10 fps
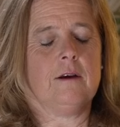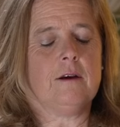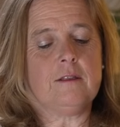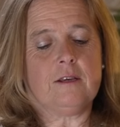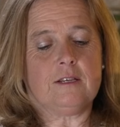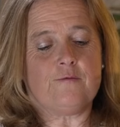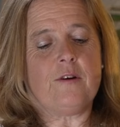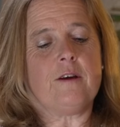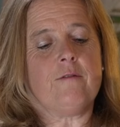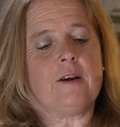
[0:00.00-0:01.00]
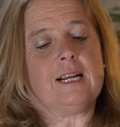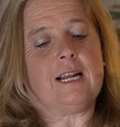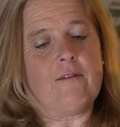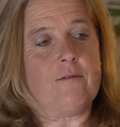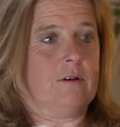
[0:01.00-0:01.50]
I think it's very, very
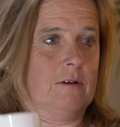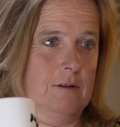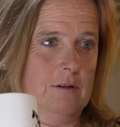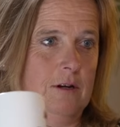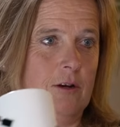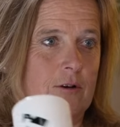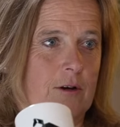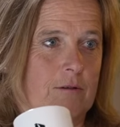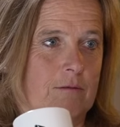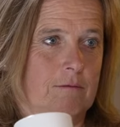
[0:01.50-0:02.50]
clever, the logo.